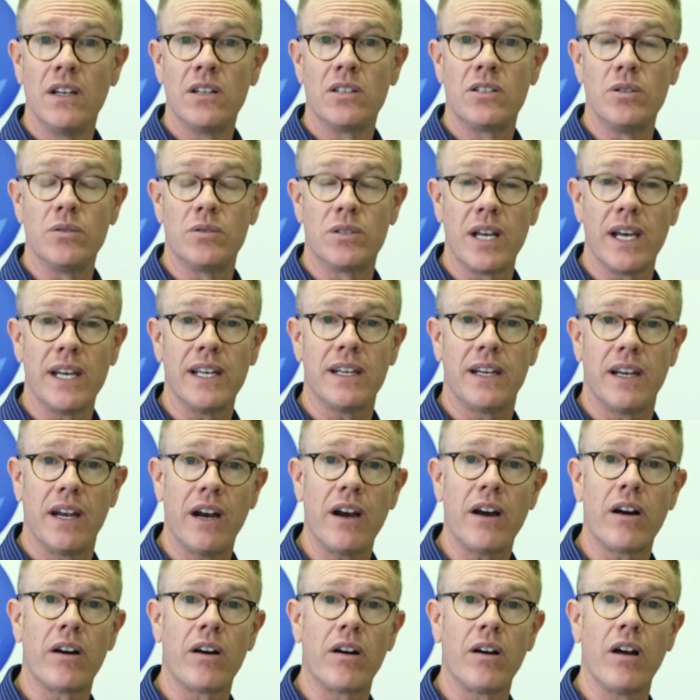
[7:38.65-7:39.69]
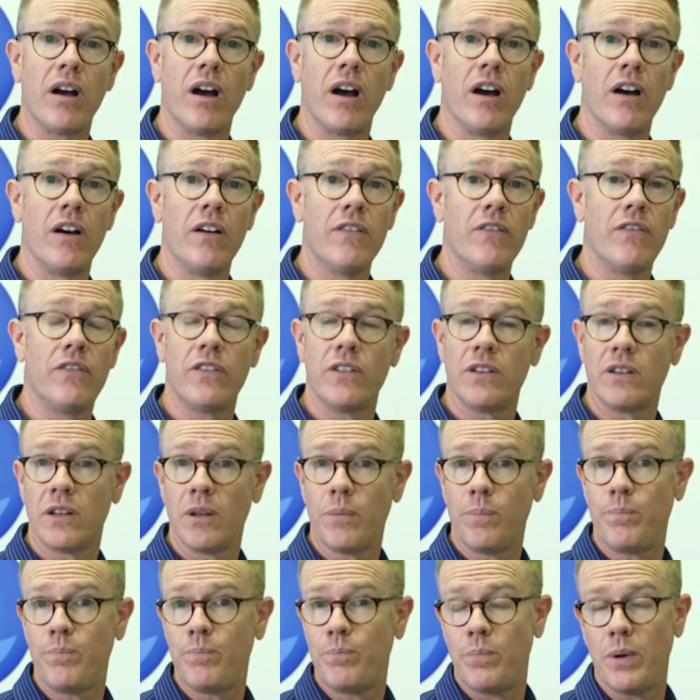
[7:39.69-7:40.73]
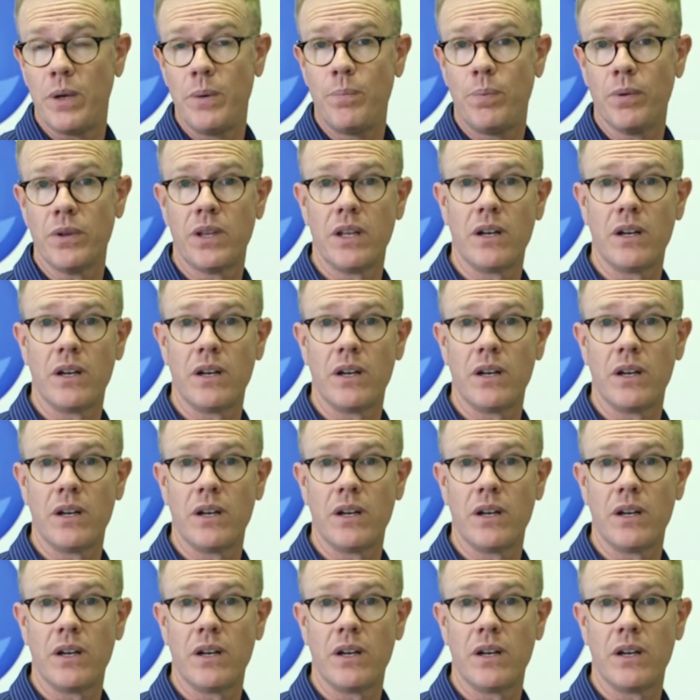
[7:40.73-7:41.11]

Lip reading: to take care of the people